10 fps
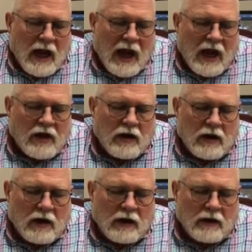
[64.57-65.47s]
And
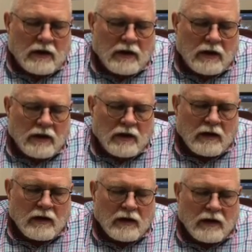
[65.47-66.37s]
of
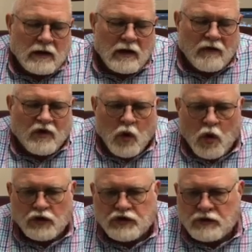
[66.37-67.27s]

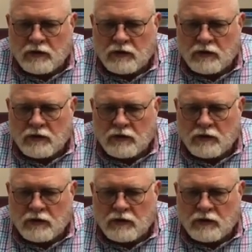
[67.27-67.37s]
course,